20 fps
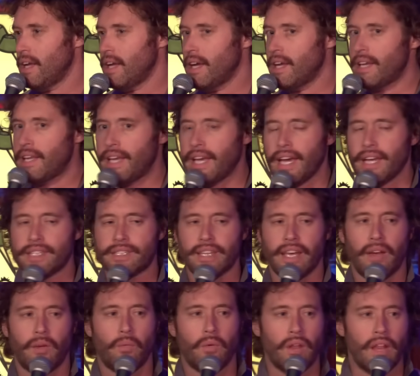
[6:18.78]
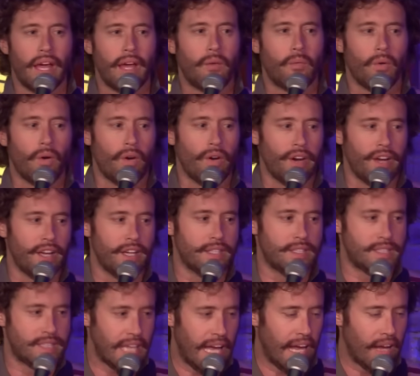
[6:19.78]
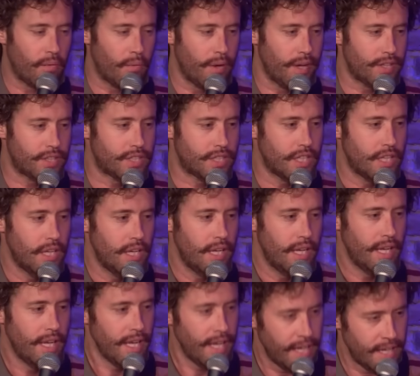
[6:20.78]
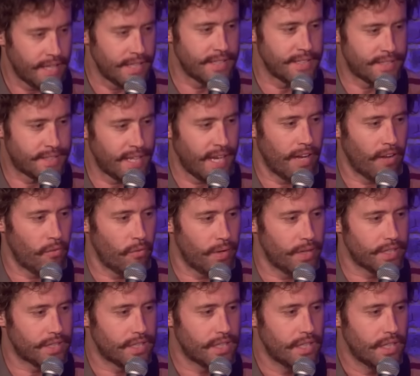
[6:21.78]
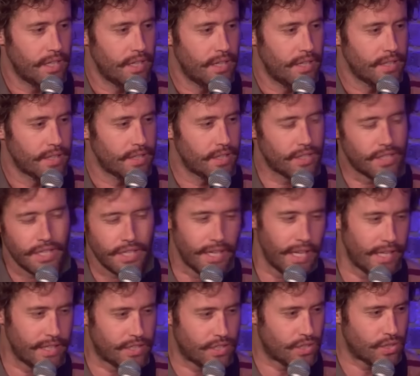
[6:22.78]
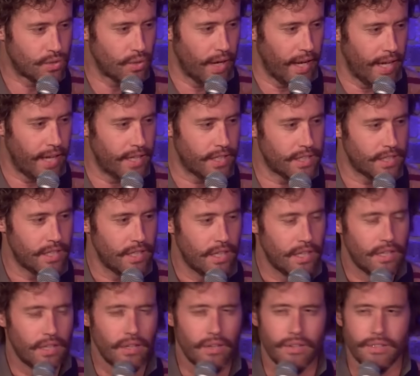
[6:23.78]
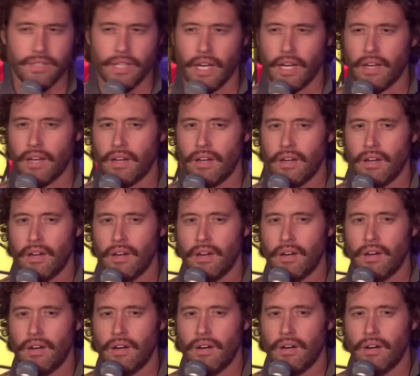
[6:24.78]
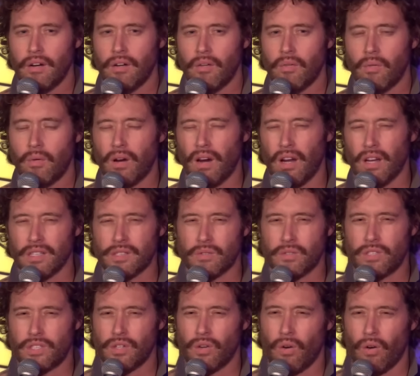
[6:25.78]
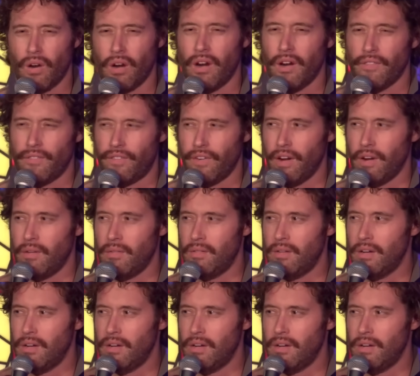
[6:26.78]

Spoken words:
And Kate's like, well, we're ordering a sandwich in Sandwich. Don't you think that's strange? He goes like, where else would you order it from?